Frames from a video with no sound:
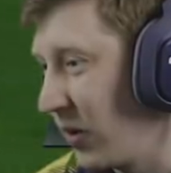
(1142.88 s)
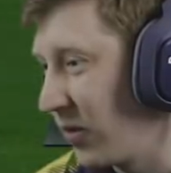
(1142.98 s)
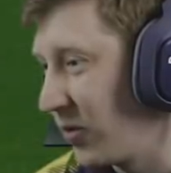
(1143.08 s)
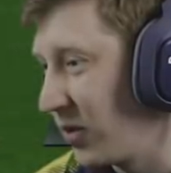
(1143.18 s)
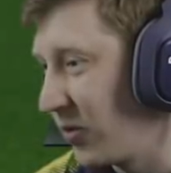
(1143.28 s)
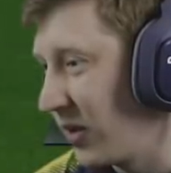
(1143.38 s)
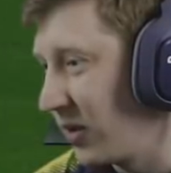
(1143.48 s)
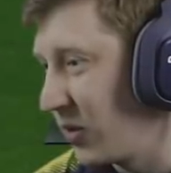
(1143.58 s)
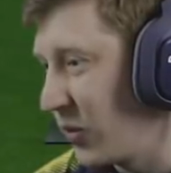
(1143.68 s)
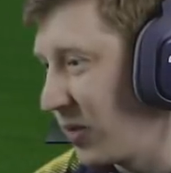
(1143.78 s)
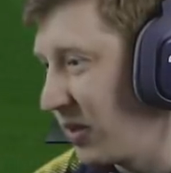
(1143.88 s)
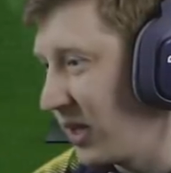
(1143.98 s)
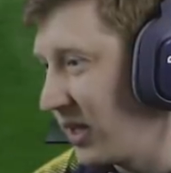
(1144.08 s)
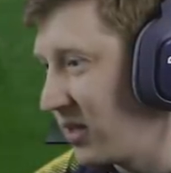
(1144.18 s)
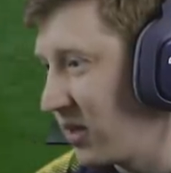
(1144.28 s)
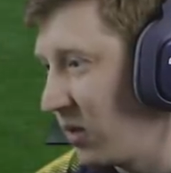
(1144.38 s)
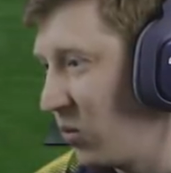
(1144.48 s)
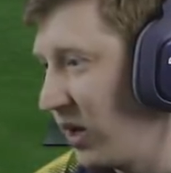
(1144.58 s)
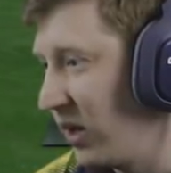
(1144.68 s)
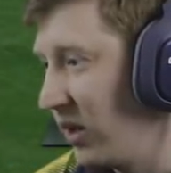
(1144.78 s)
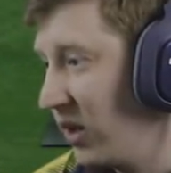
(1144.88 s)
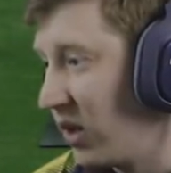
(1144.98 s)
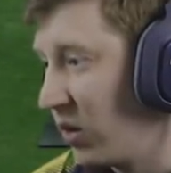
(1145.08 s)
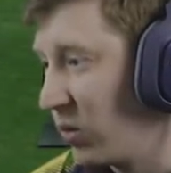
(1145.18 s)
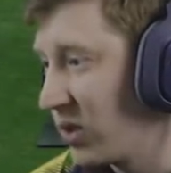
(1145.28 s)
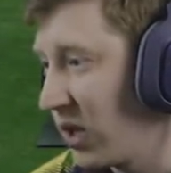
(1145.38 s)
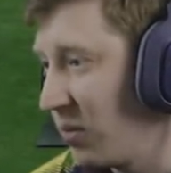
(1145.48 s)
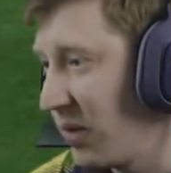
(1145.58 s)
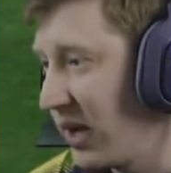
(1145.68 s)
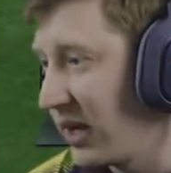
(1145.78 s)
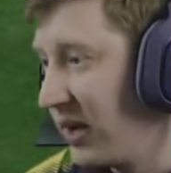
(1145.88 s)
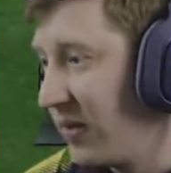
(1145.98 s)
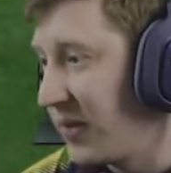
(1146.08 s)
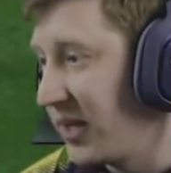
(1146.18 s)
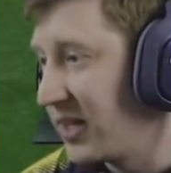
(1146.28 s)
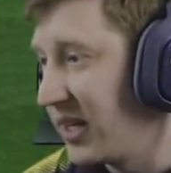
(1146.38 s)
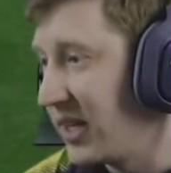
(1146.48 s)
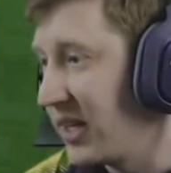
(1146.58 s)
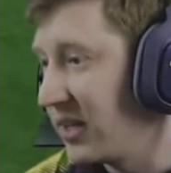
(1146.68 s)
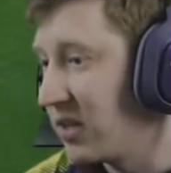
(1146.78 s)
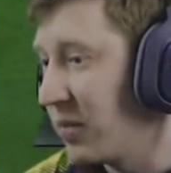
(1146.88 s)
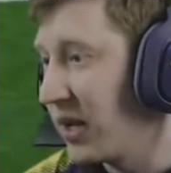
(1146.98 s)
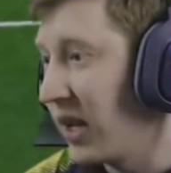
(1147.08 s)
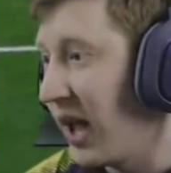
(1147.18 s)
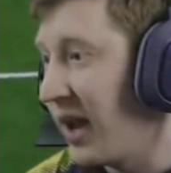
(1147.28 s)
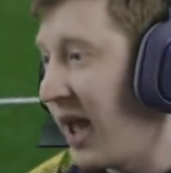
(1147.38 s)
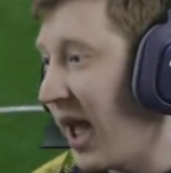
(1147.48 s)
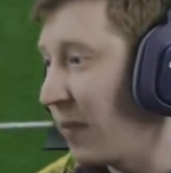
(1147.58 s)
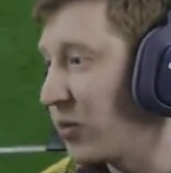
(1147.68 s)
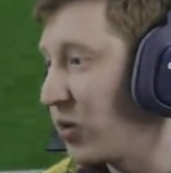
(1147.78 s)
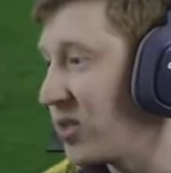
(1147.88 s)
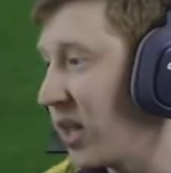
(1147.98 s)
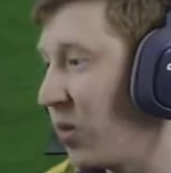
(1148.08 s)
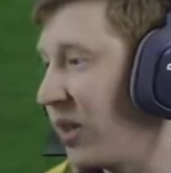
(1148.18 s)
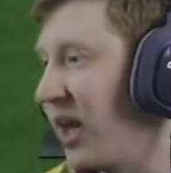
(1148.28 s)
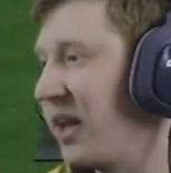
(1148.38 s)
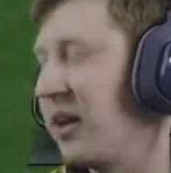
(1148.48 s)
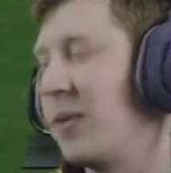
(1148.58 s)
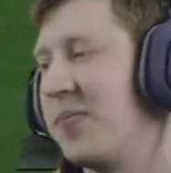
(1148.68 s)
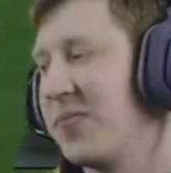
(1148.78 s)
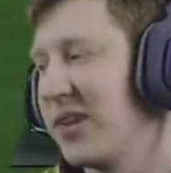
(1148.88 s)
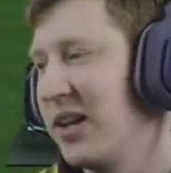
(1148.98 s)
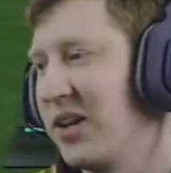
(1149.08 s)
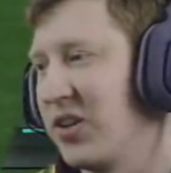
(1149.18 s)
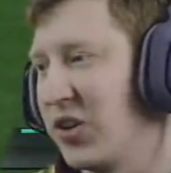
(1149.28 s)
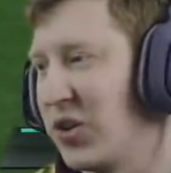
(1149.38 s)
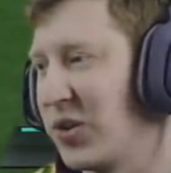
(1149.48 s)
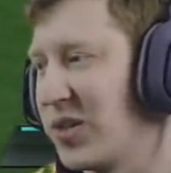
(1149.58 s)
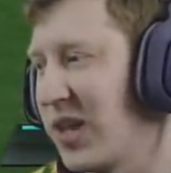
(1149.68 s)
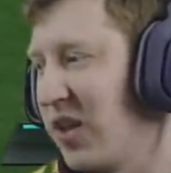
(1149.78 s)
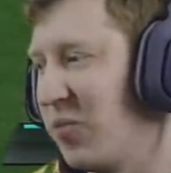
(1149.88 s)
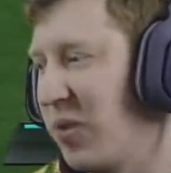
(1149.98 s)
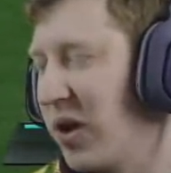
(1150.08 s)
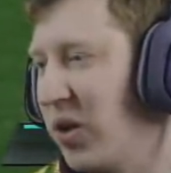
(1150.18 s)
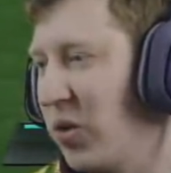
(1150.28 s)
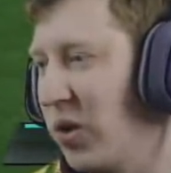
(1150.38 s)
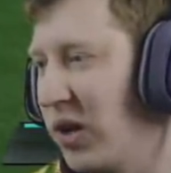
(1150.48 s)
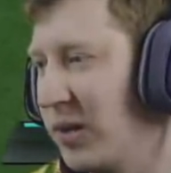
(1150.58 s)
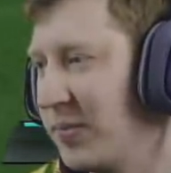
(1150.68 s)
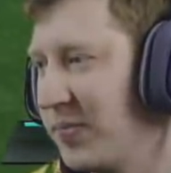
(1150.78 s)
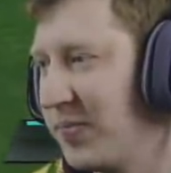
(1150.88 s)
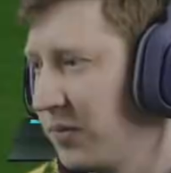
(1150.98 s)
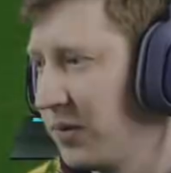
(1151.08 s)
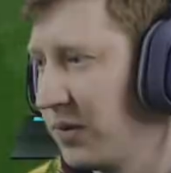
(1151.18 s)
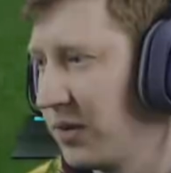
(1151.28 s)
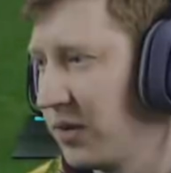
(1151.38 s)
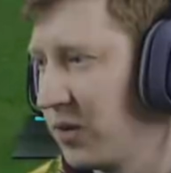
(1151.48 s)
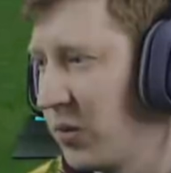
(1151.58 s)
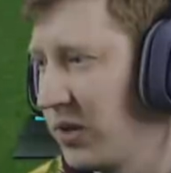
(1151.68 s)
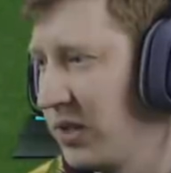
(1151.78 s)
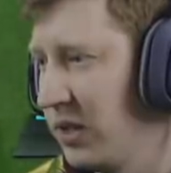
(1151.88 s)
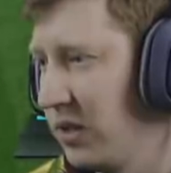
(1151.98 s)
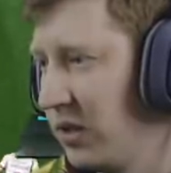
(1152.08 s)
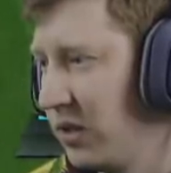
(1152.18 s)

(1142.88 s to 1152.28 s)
away from the defender that's with me, and he's done well. I will turn back, then dinking into the middle, and Abdou's there with a header. It's a good save by Lawlor. Kwesi.